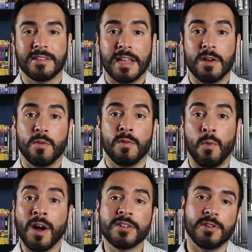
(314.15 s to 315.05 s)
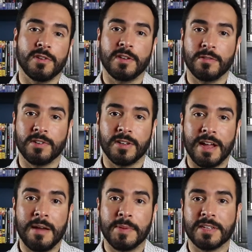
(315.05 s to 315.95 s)
They don't want you to use a
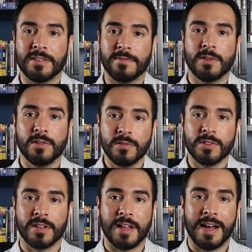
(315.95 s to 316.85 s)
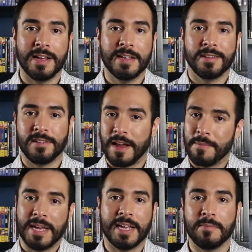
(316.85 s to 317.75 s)
lot because if you use a lot, they're not
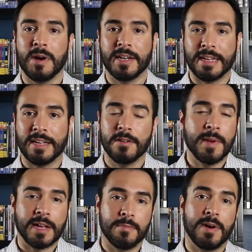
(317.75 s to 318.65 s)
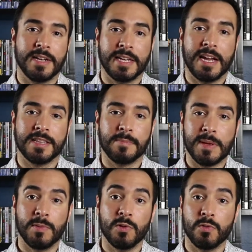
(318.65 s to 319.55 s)
making money. They're making money on the
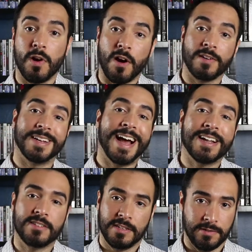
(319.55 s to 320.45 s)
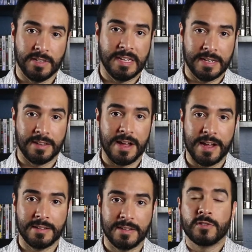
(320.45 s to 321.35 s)
people who are not using it a
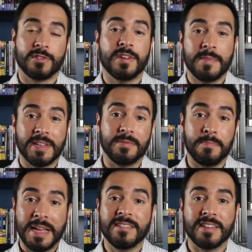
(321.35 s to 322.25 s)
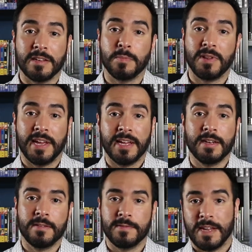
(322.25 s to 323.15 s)
lot. So Cinemia's basic plan
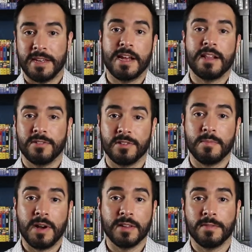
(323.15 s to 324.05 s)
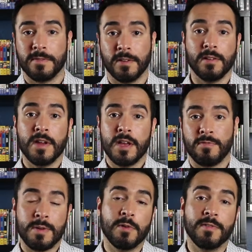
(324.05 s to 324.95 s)
of $10 a month for
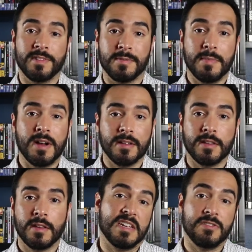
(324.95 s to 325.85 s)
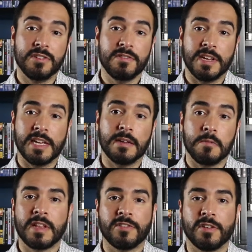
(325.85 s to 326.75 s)
3 movies a month in 2D,
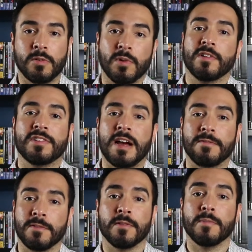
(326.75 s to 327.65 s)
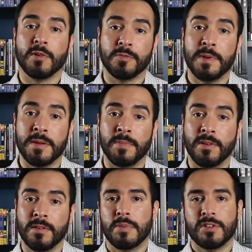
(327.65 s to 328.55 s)
that still works out for most
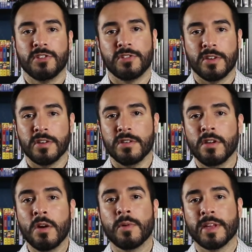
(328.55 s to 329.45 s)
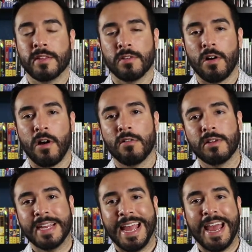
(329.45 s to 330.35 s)
people. But just knowing they're
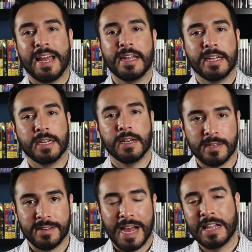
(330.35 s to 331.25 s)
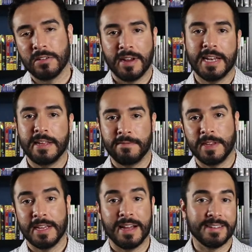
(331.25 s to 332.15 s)
already adding a $1.80
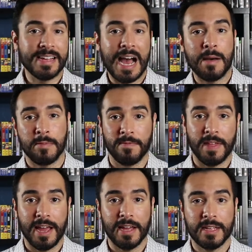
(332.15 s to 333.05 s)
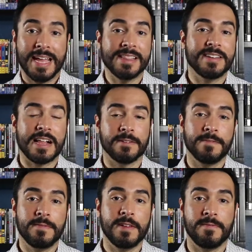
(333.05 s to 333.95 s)
fee on top of that, and the
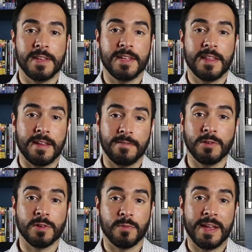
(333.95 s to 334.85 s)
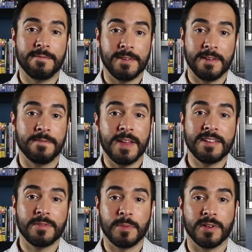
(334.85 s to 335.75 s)
$1.50 fee that you can waive via
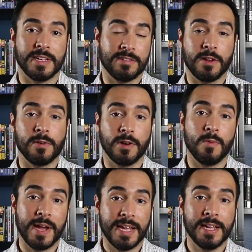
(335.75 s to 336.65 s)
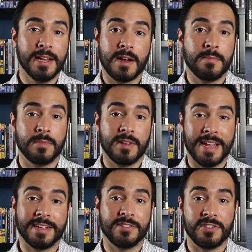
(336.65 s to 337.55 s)
Facebook is going away come
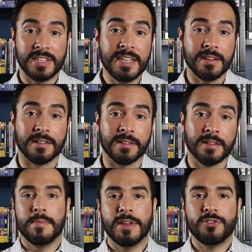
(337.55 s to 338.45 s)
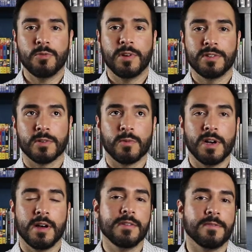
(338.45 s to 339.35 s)
next year, it makes you wonder
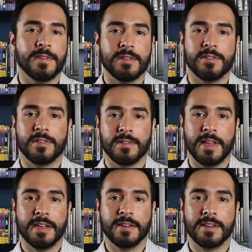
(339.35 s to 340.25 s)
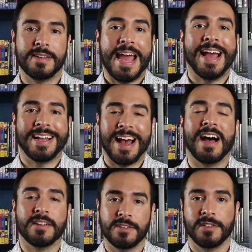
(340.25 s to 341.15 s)
what other fees are they going to tack
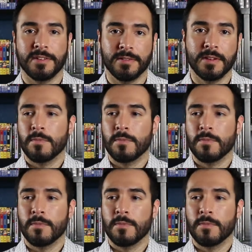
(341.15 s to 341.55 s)
onto you.